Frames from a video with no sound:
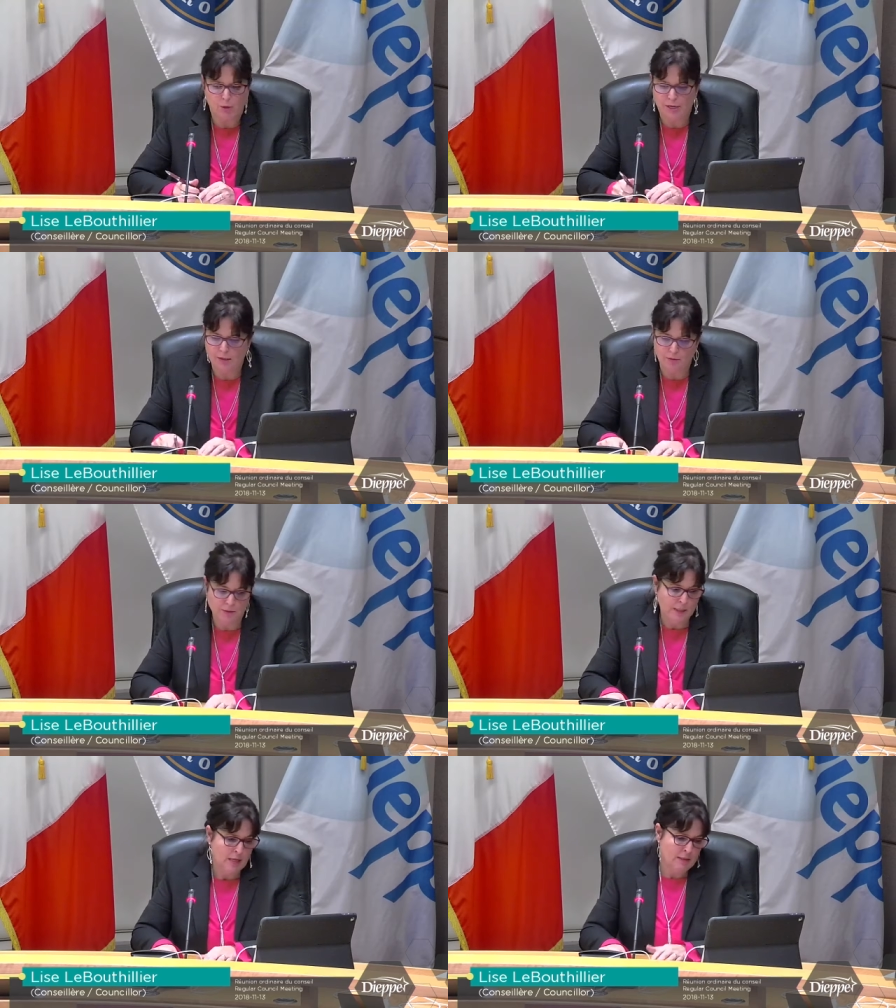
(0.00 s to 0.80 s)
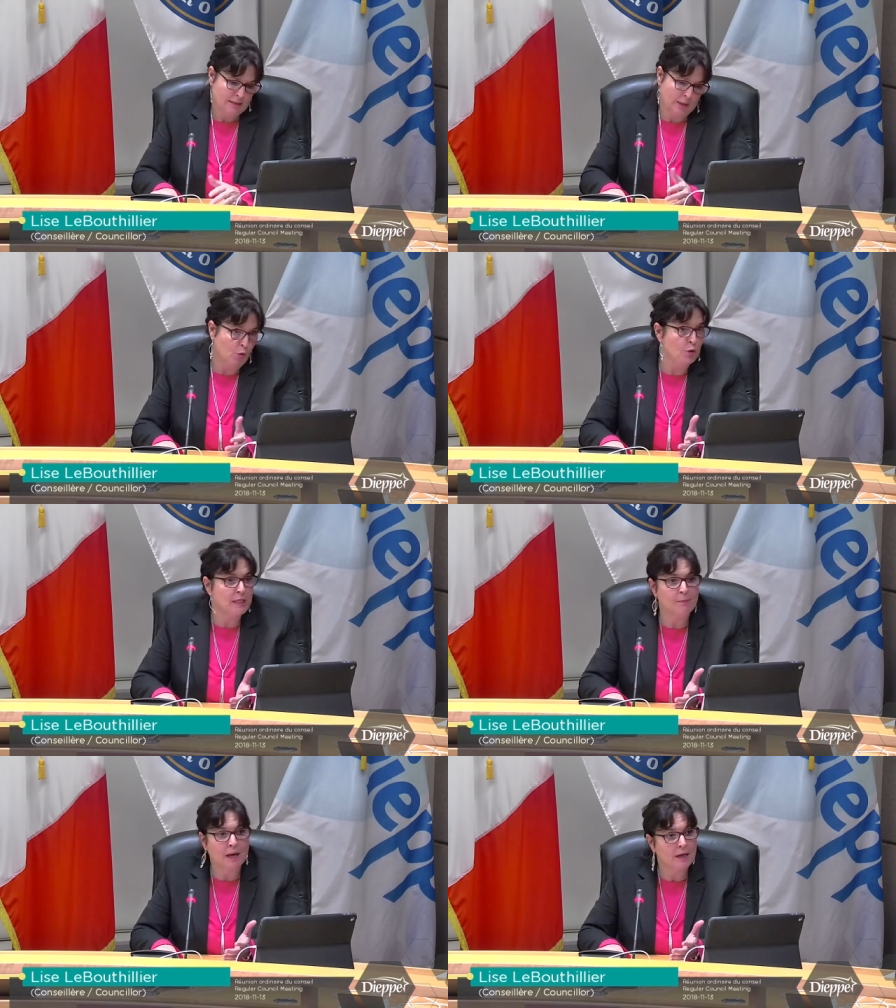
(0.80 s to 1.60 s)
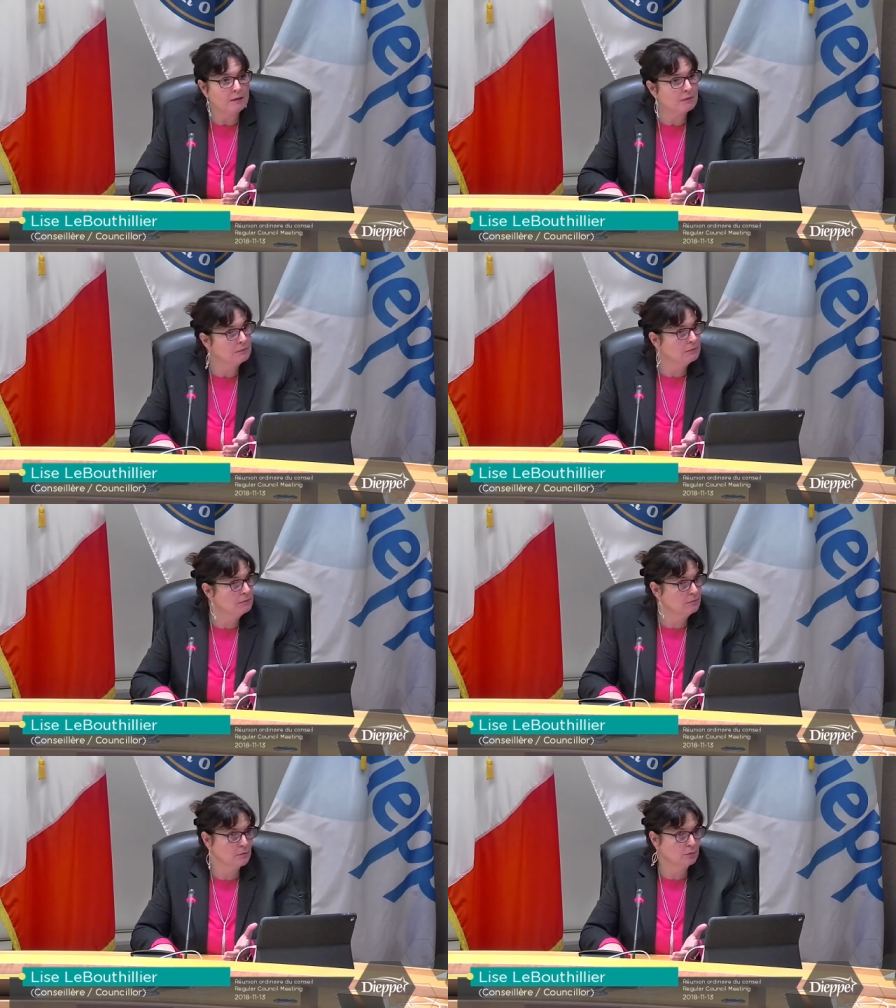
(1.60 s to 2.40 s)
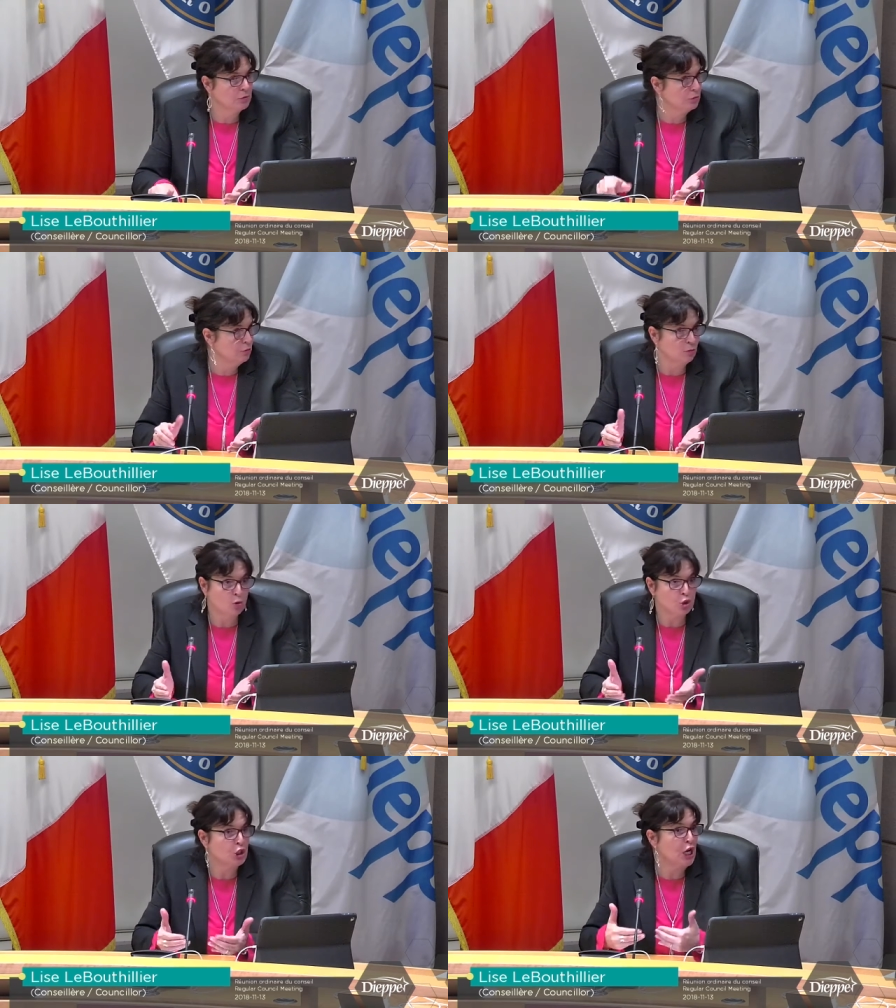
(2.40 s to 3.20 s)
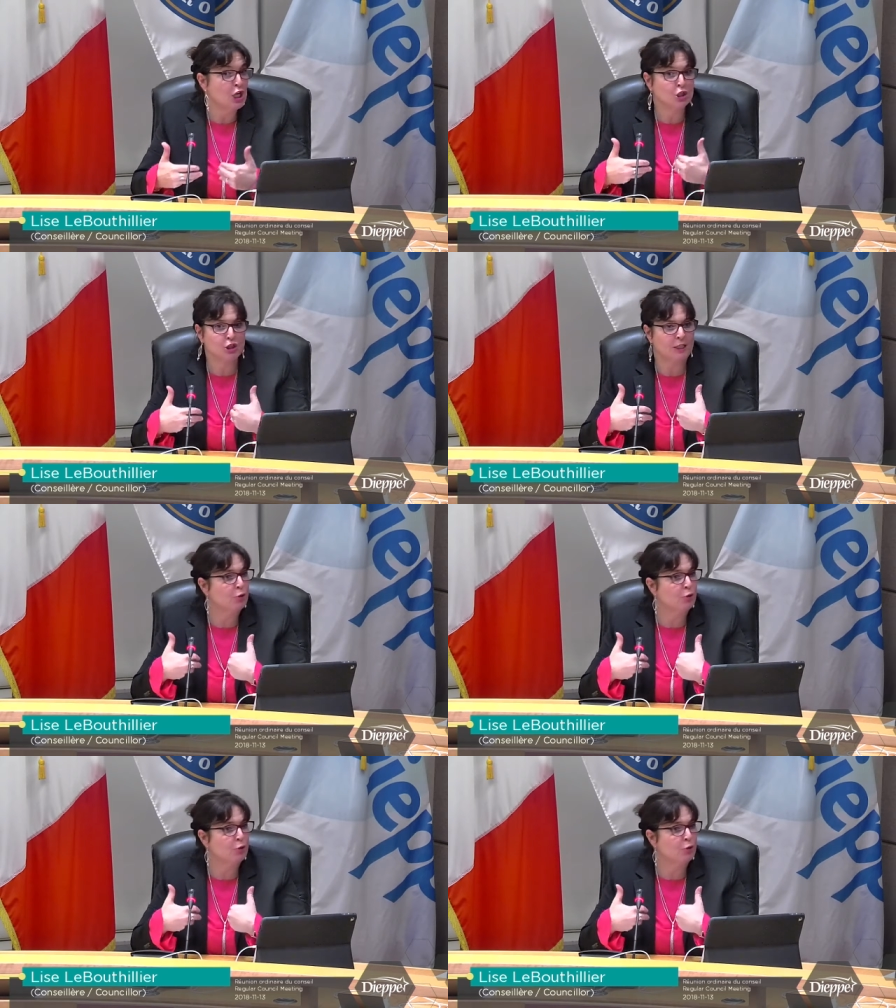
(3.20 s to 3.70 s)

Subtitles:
We have to ensure, we have to protect these citizens. It has an impact